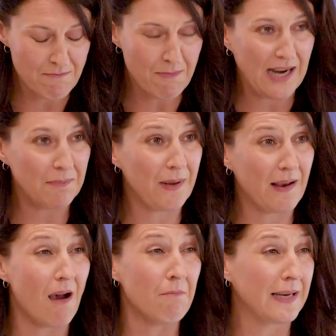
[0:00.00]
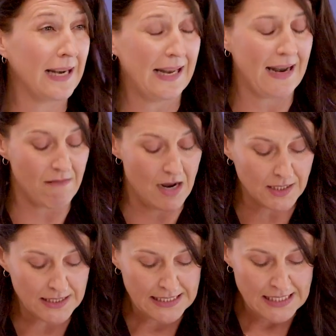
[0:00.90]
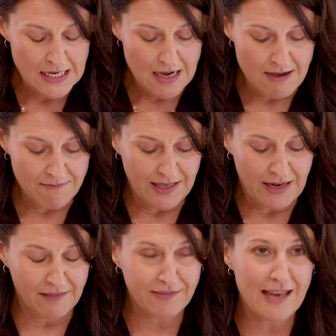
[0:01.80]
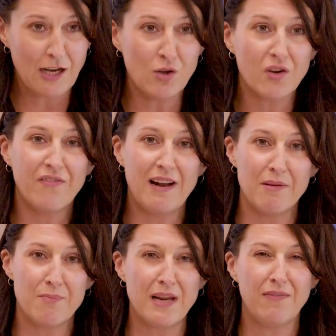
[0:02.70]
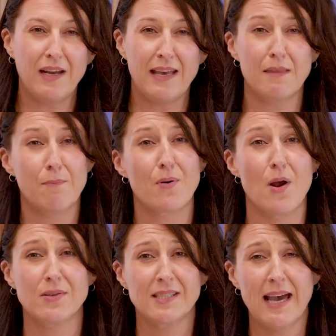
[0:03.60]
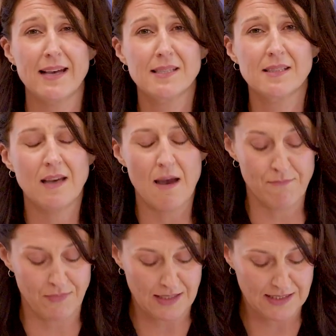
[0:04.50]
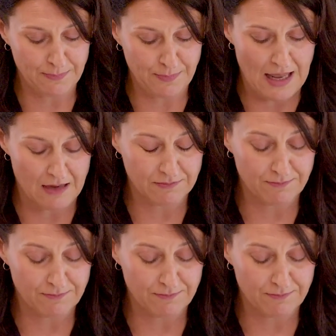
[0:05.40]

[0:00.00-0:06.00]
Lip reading: might become clearer. And I'll then look very briefly at the process that's the